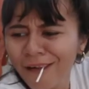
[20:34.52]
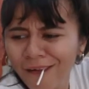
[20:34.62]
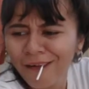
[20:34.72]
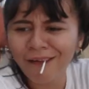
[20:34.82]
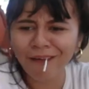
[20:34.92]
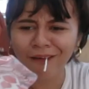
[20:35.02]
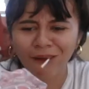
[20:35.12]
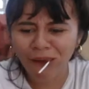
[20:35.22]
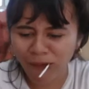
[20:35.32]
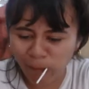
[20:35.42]

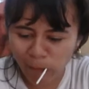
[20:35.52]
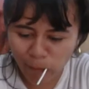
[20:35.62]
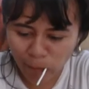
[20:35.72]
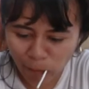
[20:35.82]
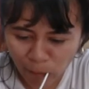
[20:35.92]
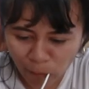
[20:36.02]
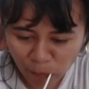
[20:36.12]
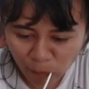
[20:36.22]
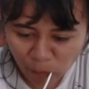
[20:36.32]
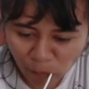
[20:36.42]

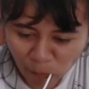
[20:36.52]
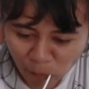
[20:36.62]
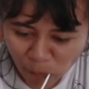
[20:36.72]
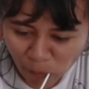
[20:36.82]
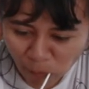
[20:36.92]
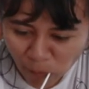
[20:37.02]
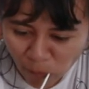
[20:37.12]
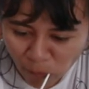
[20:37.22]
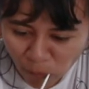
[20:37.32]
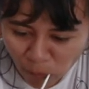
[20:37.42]

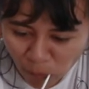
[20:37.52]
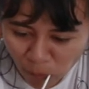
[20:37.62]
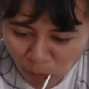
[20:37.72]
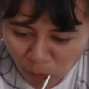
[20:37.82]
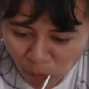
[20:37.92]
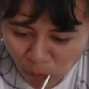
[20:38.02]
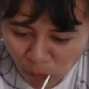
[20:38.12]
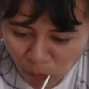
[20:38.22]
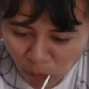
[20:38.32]
The person shown says nothing.